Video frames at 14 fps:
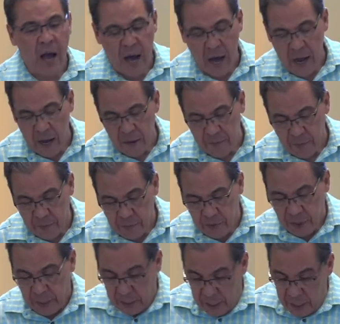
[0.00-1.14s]

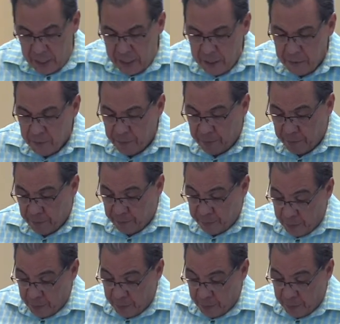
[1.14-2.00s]
The king,